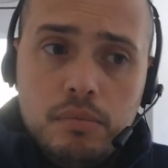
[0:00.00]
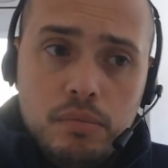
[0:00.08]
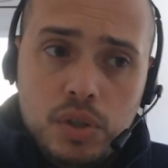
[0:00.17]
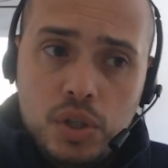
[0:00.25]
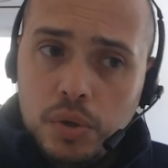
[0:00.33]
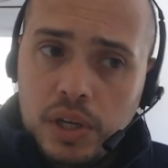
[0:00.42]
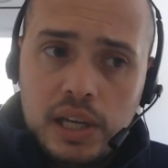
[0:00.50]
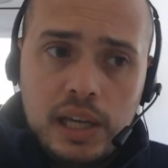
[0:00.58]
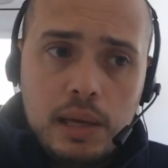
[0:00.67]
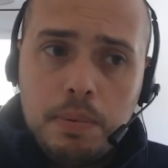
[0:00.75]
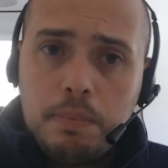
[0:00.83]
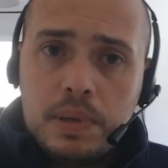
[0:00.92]
you can
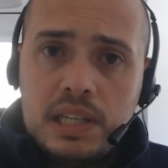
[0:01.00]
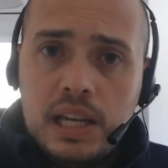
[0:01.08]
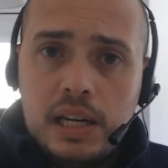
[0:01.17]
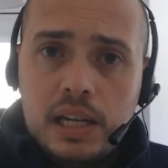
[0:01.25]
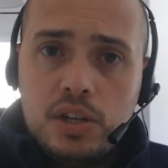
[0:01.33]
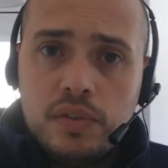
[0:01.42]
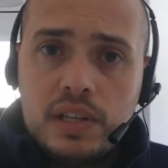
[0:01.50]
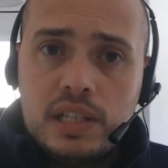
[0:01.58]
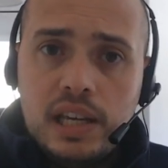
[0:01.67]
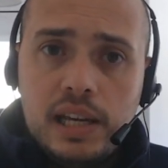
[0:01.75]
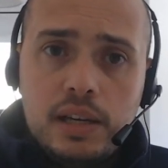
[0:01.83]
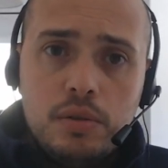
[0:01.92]
keep a percentage of the
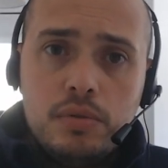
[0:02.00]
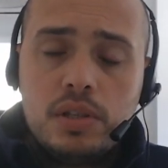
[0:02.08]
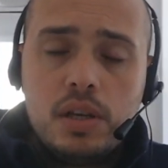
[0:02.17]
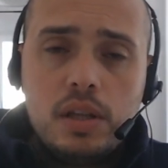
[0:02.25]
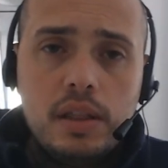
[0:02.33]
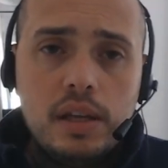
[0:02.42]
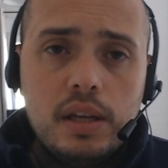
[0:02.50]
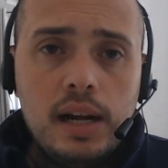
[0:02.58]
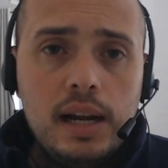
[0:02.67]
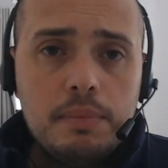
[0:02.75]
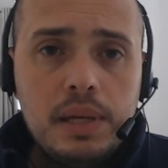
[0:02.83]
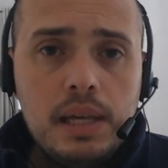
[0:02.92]
sales, the
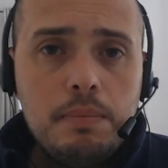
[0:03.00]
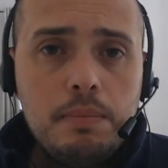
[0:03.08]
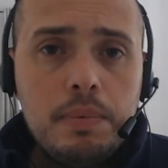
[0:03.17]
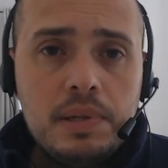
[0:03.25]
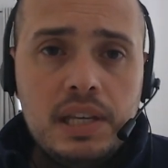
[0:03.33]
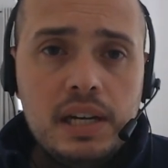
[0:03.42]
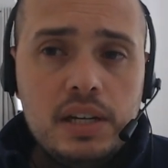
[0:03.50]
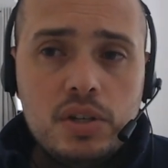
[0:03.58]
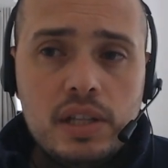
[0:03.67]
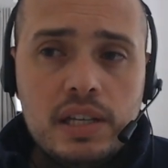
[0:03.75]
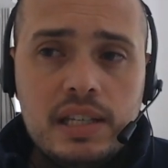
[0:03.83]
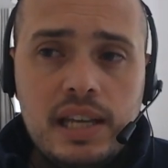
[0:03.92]
club keep a percentage of
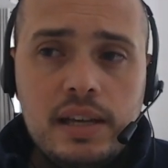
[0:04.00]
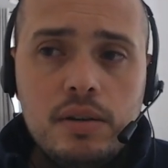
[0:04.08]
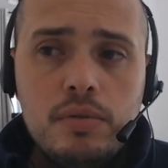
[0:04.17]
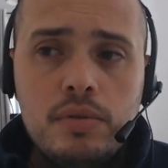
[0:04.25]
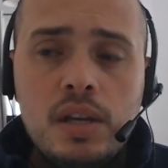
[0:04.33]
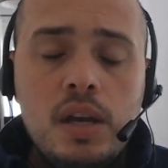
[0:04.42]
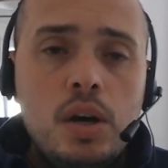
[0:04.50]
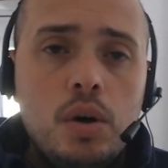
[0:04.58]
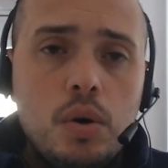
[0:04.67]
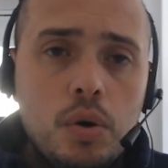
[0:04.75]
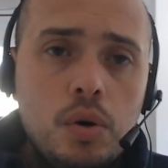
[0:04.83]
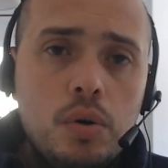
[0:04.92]
the sales,
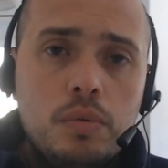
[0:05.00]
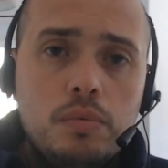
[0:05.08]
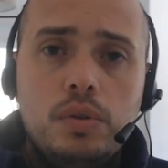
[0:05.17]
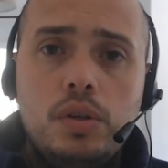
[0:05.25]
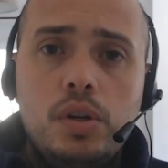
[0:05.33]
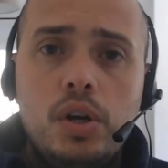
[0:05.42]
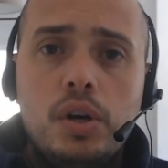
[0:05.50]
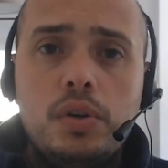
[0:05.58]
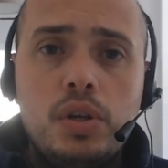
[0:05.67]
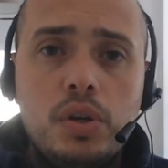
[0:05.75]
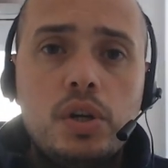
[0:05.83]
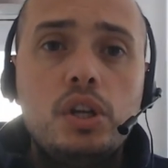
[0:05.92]
or you know,
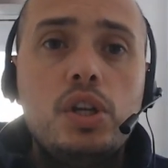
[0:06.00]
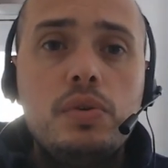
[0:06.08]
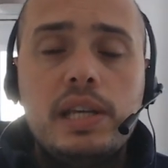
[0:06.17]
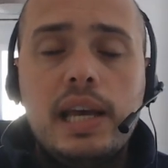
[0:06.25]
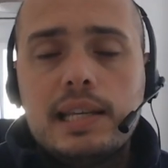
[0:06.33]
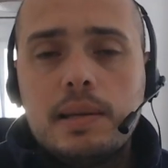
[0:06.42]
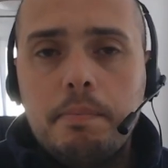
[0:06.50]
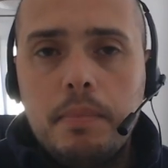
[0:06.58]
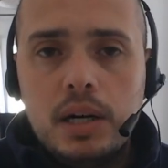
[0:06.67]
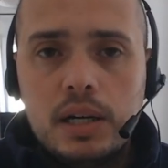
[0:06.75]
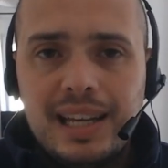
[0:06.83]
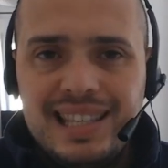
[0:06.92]
you can use it as a
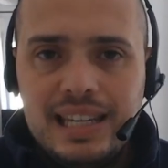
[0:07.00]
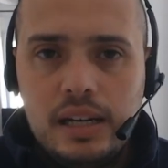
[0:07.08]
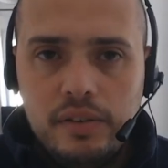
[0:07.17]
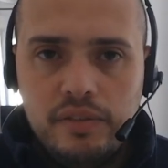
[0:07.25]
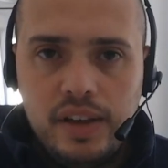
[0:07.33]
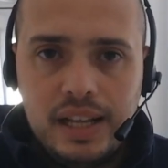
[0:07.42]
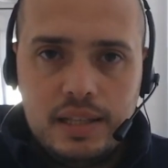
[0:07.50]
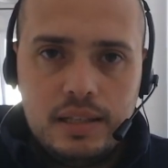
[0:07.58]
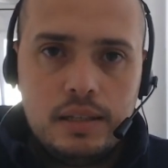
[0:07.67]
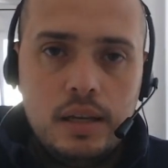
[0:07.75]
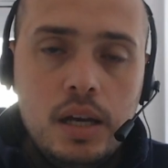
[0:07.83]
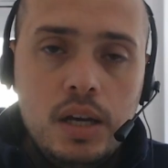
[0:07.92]
marketing
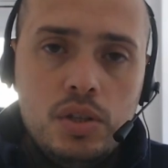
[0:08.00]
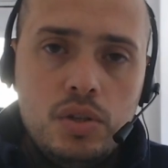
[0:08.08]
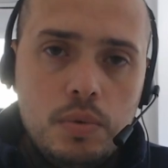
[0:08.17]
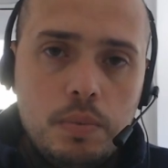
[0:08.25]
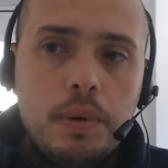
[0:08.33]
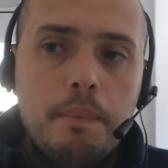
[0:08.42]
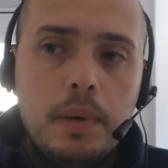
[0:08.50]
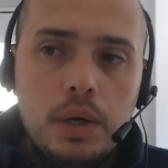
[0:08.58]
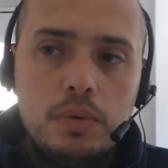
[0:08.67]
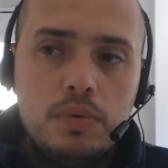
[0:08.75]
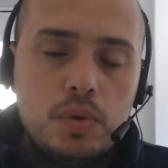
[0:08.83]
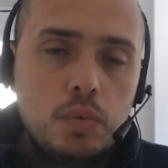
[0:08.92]
event to
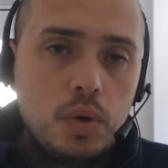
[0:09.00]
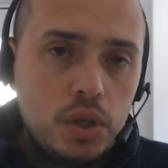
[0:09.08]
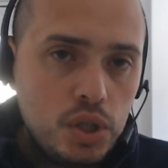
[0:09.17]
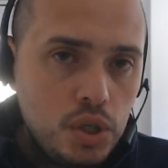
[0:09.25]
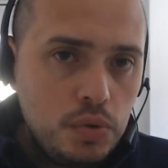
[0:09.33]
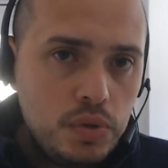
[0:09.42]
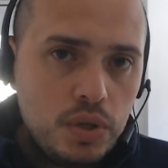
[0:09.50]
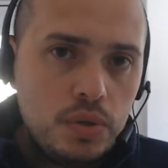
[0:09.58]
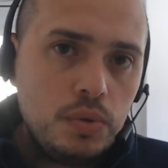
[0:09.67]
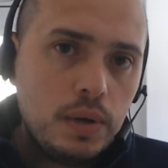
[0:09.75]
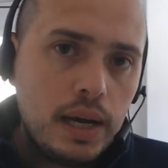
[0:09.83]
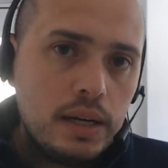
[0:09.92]
promote what you
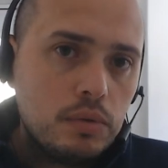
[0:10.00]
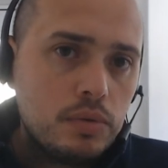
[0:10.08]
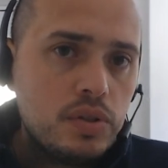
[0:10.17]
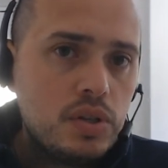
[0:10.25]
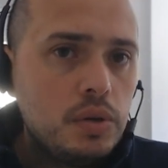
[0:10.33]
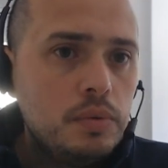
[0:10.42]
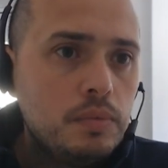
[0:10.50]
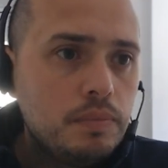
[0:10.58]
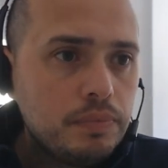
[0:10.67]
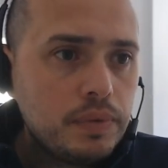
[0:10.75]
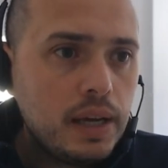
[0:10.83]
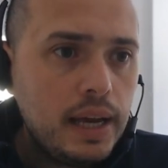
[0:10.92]
do and also
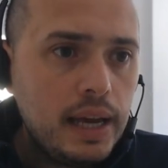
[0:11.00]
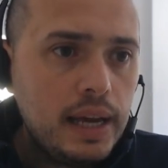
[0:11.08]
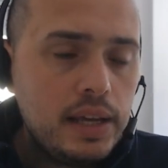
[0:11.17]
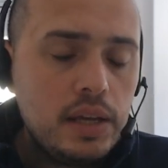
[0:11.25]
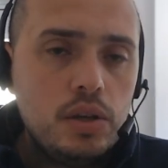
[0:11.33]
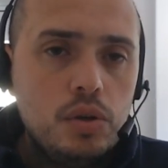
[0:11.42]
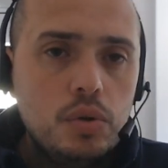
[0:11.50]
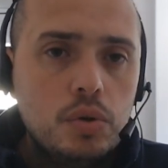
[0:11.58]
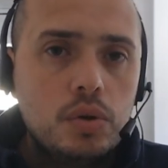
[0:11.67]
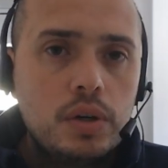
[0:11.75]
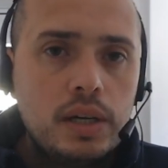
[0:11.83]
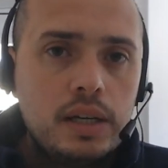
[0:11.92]
uh,
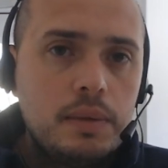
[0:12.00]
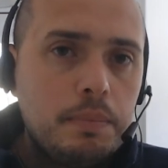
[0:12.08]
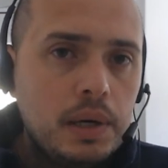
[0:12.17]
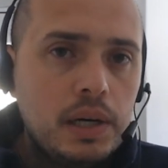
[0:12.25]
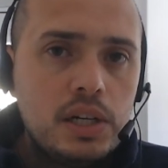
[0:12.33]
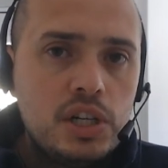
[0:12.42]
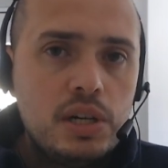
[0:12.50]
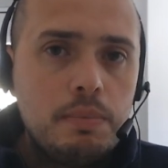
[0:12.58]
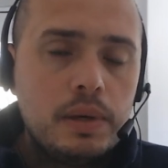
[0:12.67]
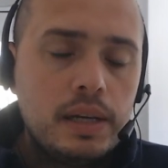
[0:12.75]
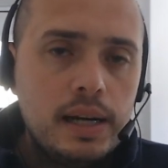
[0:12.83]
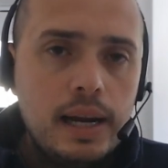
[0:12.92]
your partnership
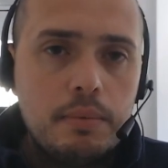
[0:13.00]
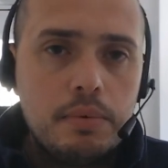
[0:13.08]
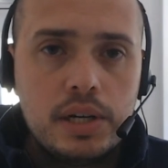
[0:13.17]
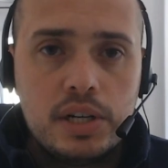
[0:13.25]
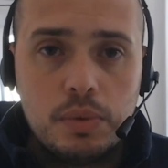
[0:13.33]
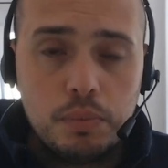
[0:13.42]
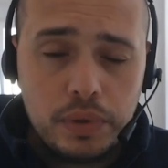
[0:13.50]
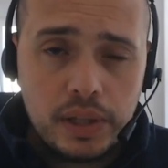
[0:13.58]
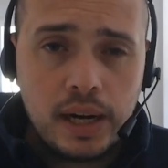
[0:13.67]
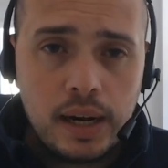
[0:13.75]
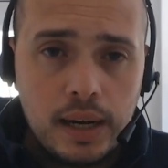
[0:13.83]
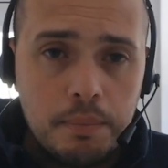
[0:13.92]
and collaboration with the
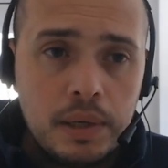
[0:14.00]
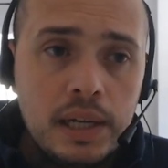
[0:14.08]
club.